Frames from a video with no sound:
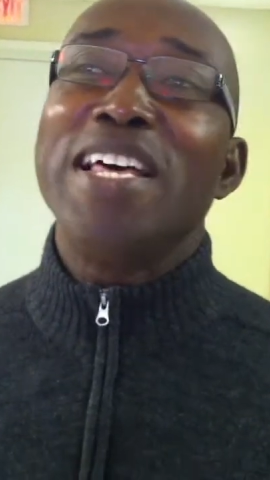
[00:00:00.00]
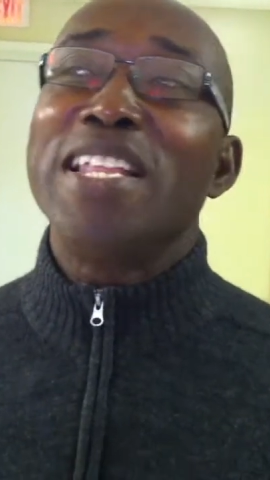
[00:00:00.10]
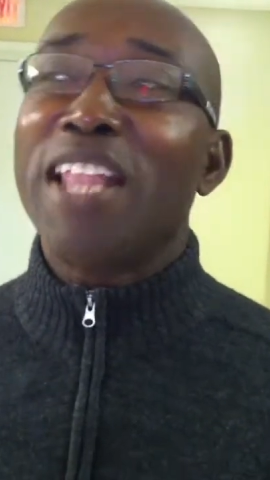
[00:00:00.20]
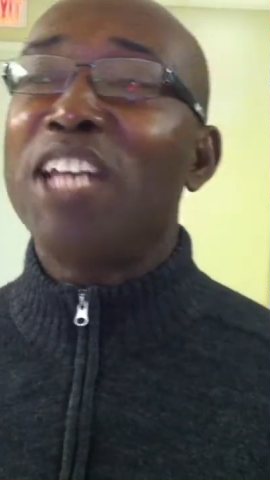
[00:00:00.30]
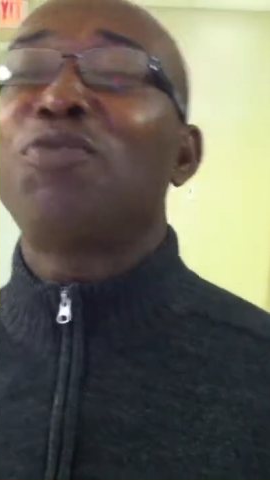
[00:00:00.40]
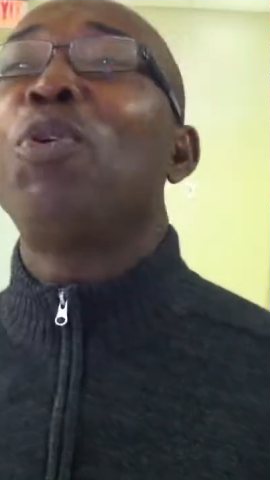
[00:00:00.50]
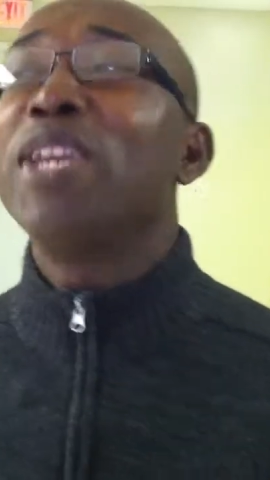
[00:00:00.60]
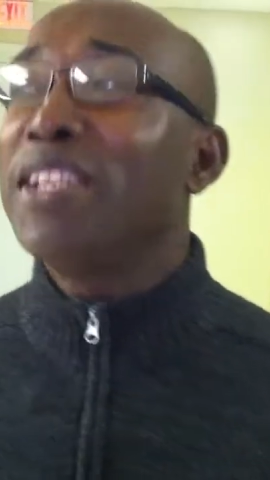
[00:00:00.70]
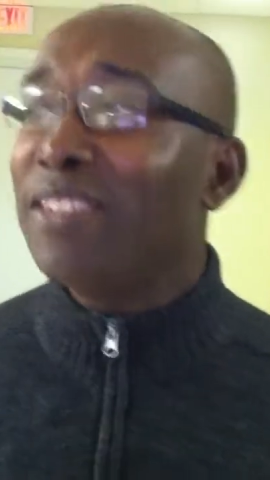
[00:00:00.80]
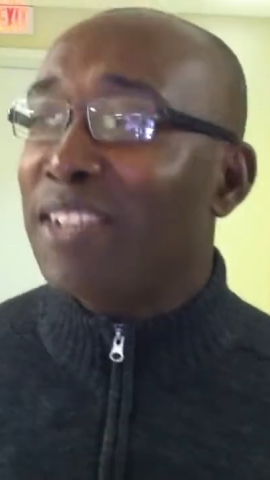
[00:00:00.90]
last four
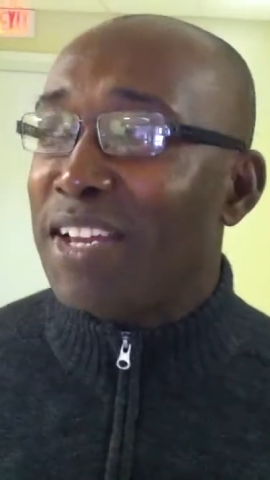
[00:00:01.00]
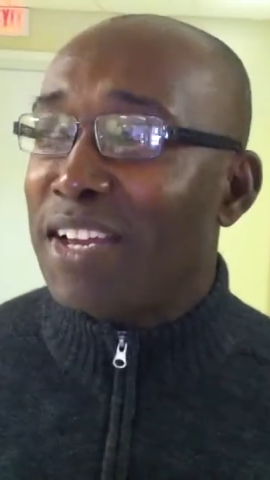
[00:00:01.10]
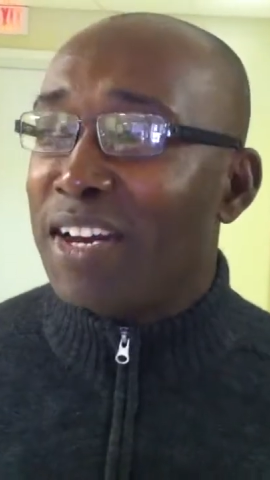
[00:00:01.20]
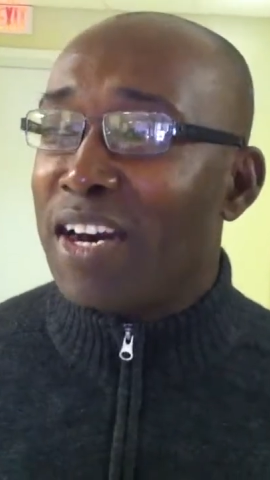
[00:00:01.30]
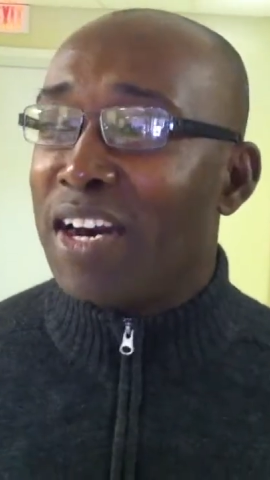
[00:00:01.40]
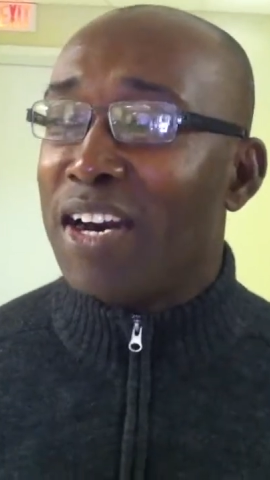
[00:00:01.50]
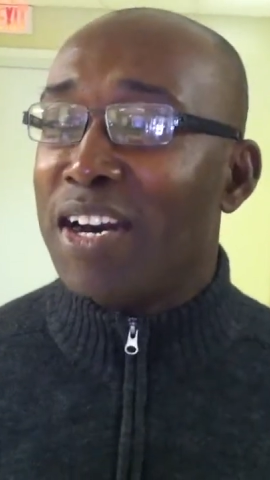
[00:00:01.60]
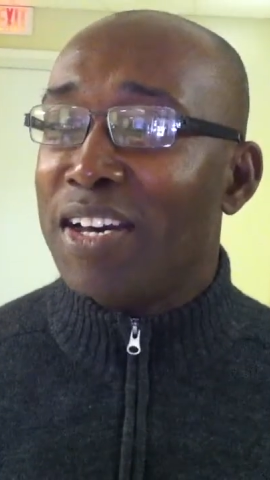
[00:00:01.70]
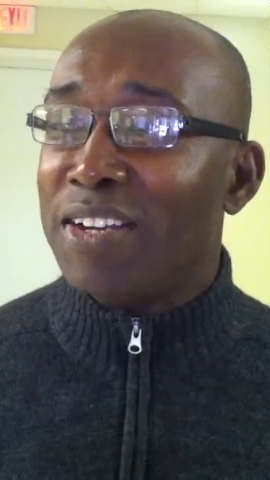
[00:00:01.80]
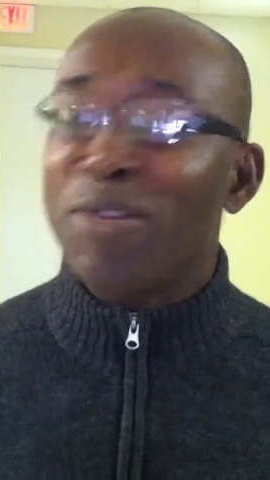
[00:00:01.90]
years there, uh,
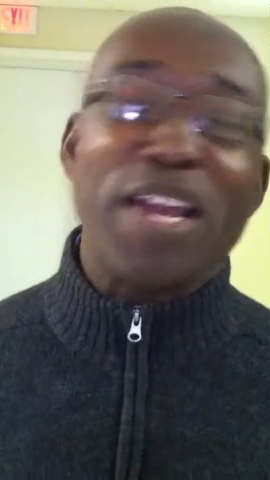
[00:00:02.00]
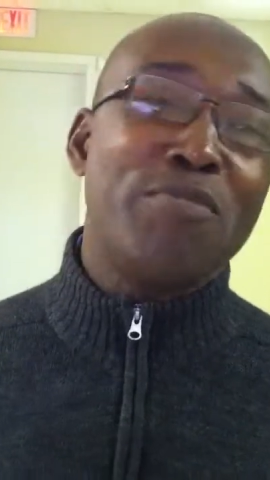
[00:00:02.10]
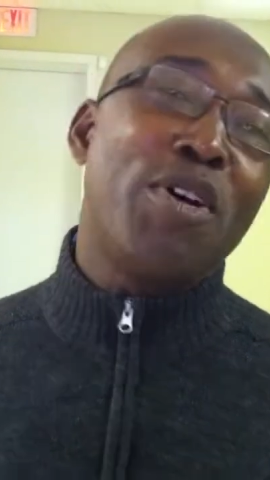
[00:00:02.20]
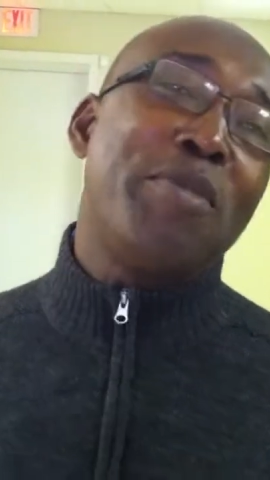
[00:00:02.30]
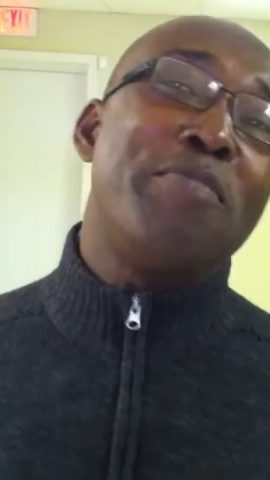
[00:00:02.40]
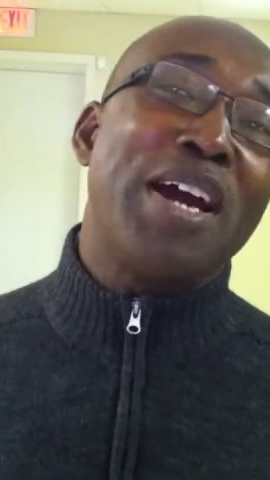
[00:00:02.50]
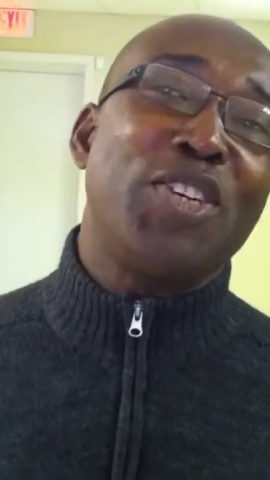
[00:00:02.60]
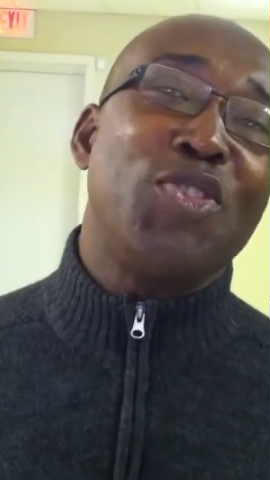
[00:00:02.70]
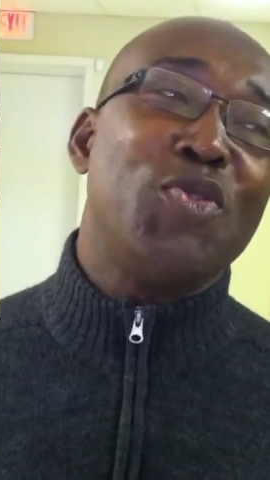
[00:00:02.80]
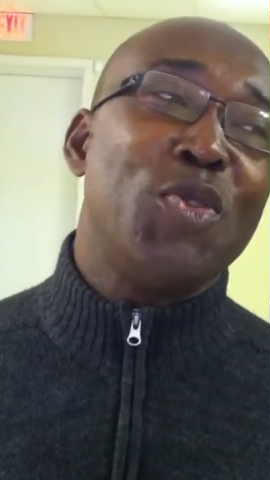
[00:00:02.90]
uh, right, it brought me
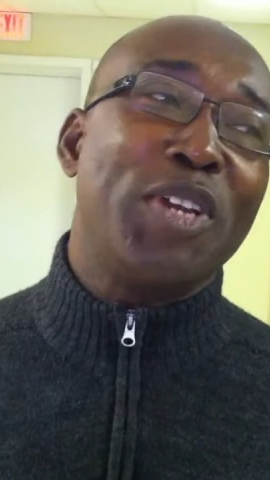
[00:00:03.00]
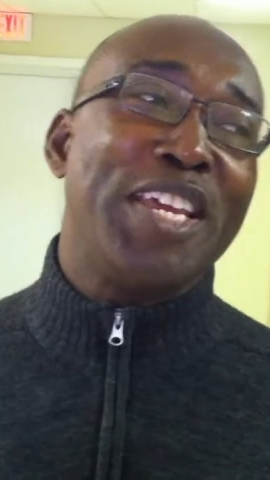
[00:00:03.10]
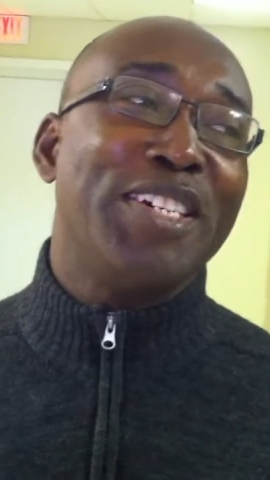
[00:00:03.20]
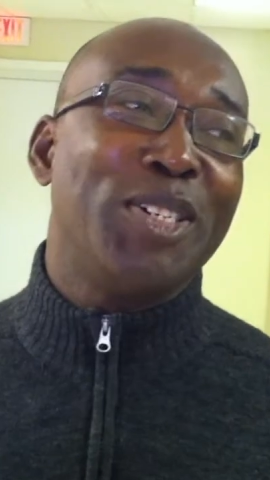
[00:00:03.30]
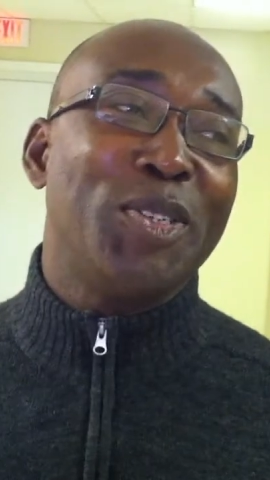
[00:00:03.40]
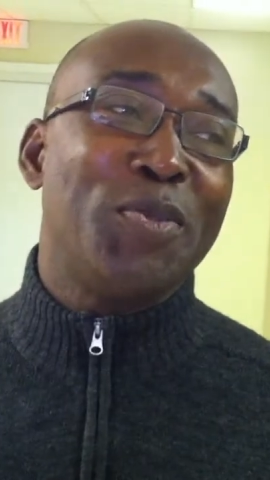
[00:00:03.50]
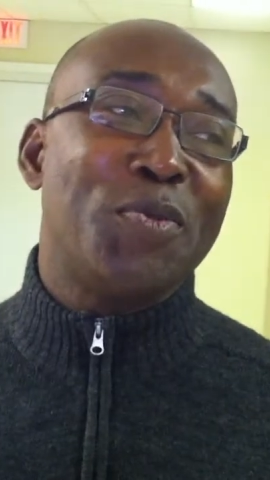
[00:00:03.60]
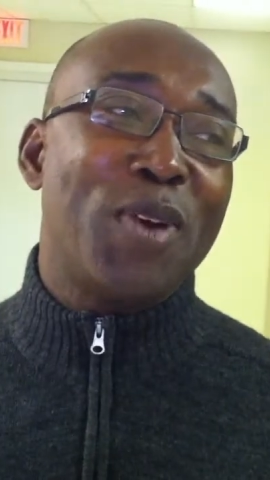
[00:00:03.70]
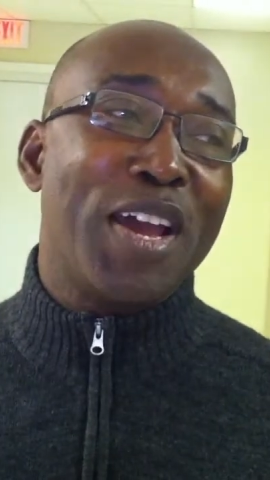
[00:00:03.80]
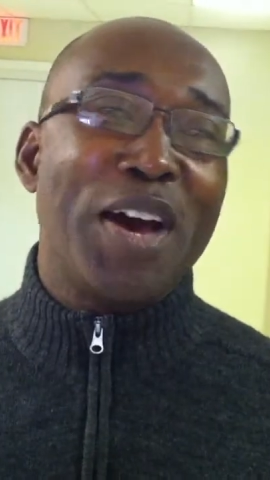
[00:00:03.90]
back to Kiel,
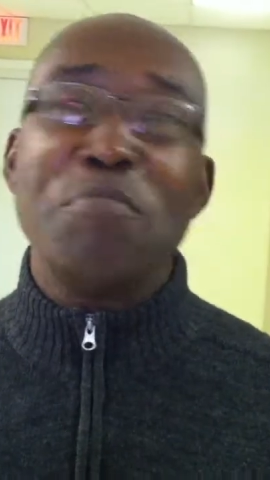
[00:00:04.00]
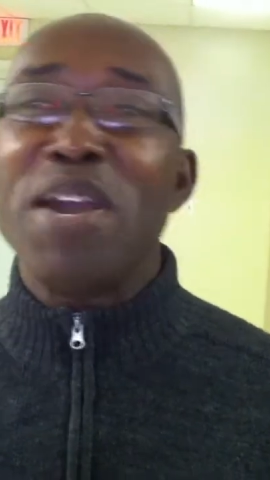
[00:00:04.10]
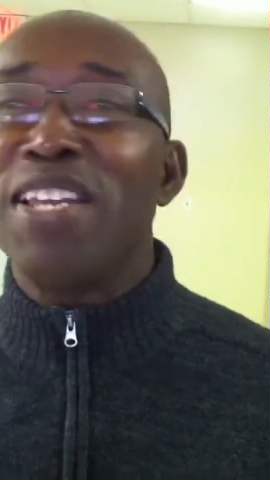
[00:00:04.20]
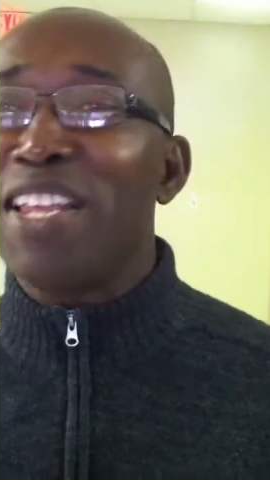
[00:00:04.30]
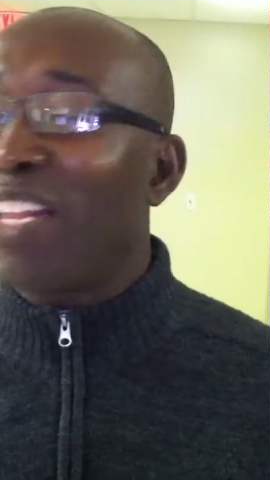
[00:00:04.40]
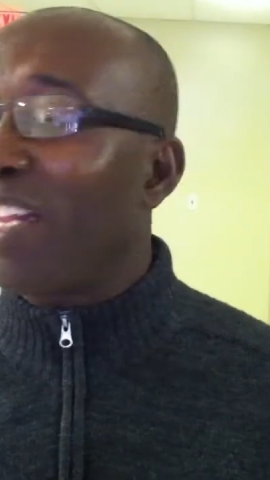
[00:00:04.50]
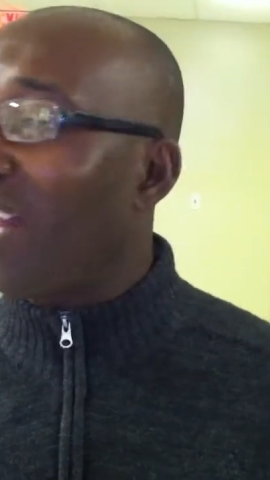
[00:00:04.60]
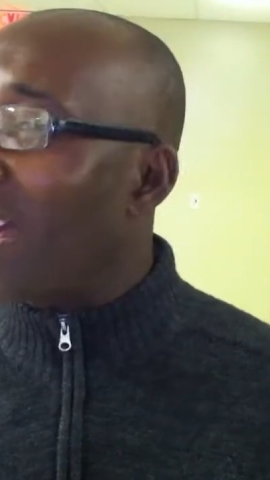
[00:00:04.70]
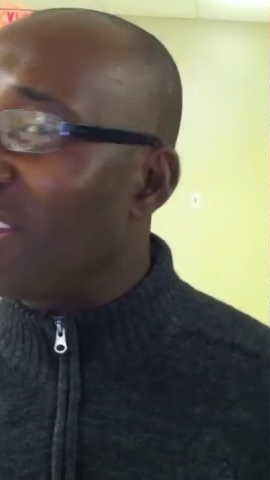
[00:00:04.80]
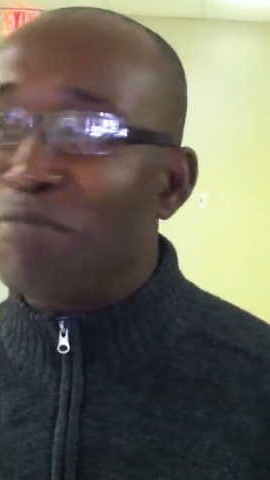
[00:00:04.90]
where I met a
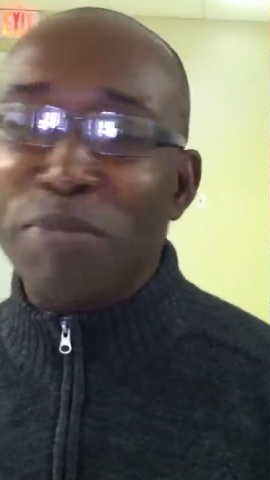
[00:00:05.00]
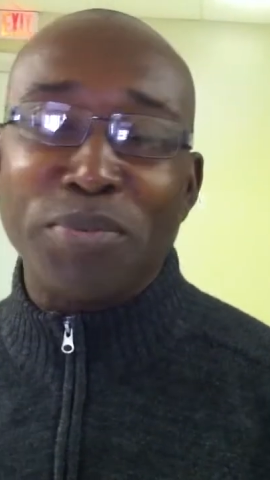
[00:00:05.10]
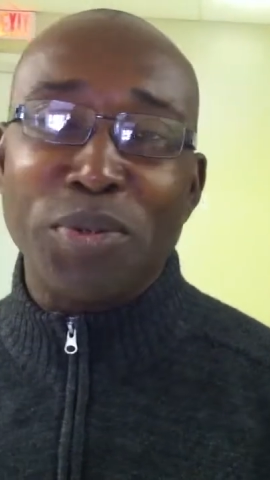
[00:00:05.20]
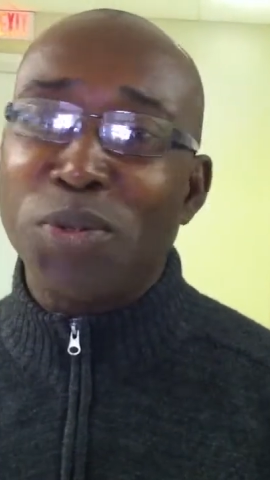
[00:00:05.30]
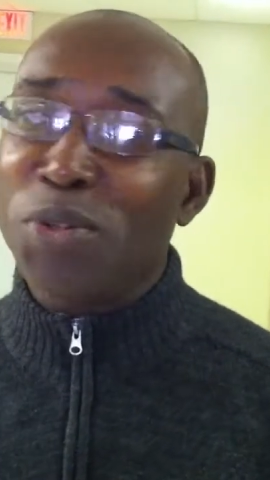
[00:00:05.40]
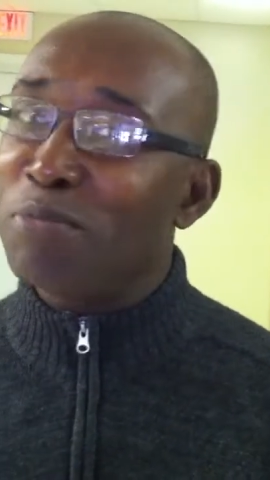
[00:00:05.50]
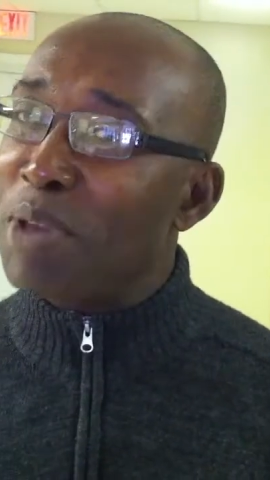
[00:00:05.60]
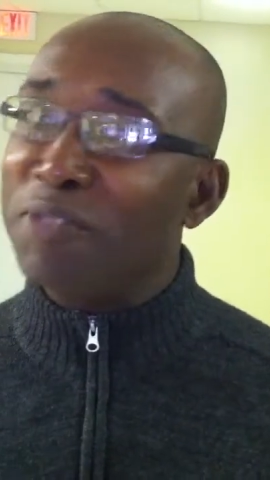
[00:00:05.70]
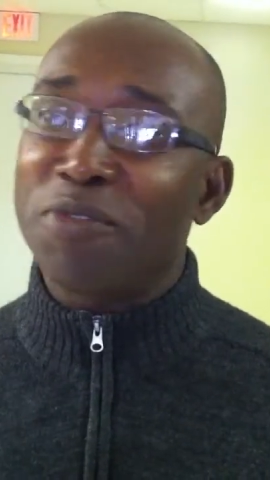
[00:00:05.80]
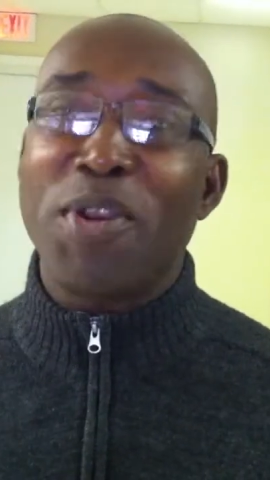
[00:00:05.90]
lot of people,
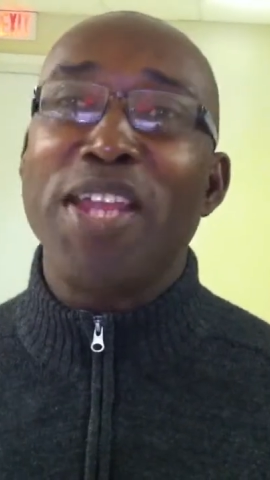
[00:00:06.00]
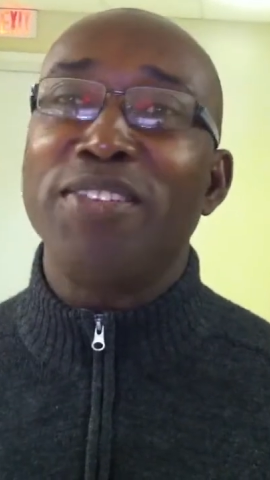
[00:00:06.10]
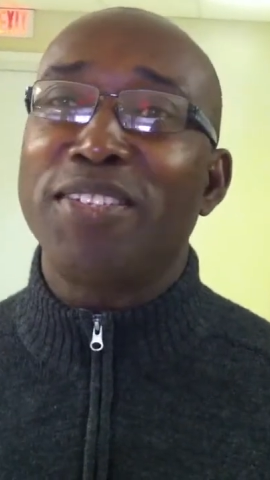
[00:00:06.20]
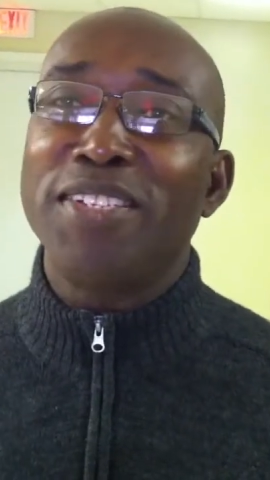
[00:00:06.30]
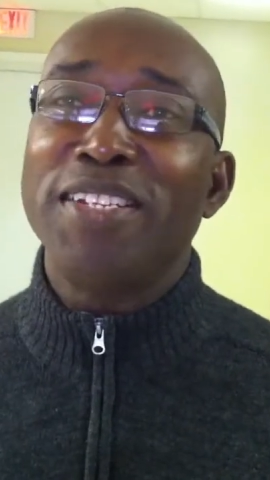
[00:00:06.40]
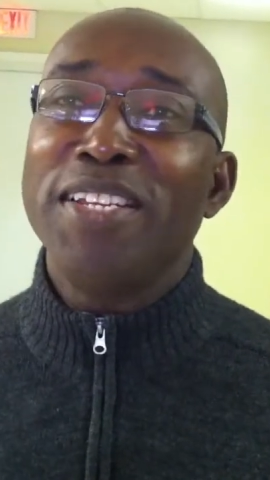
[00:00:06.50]
made friends.